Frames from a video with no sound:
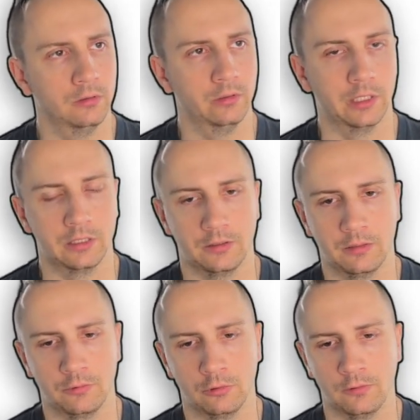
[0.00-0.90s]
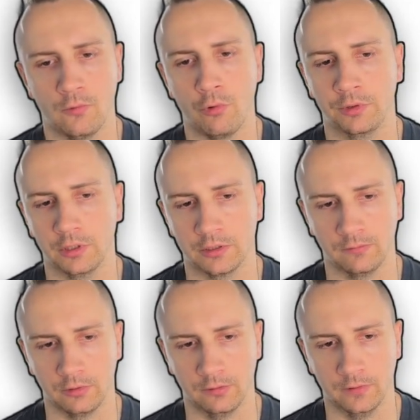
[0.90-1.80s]
Like some sort of context
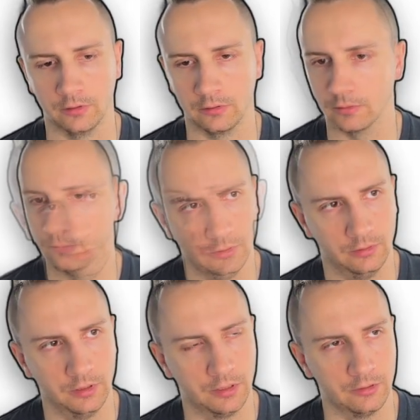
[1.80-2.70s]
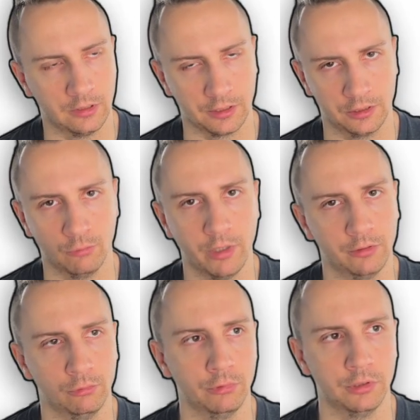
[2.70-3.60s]
for the function. This is just the way
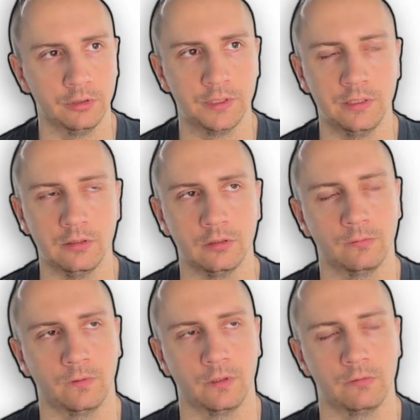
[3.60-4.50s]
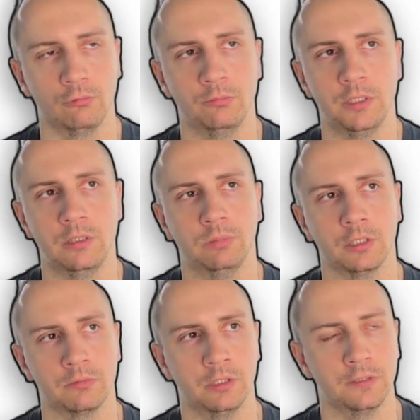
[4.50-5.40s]
to do it in C. If this would be C++,
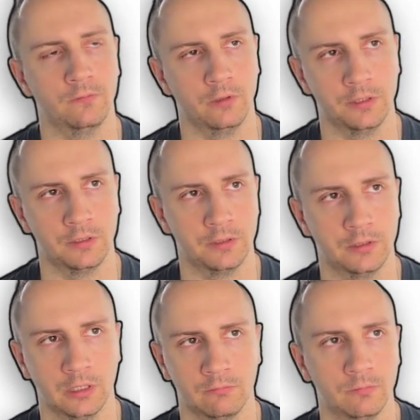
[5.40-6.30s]
for instance, that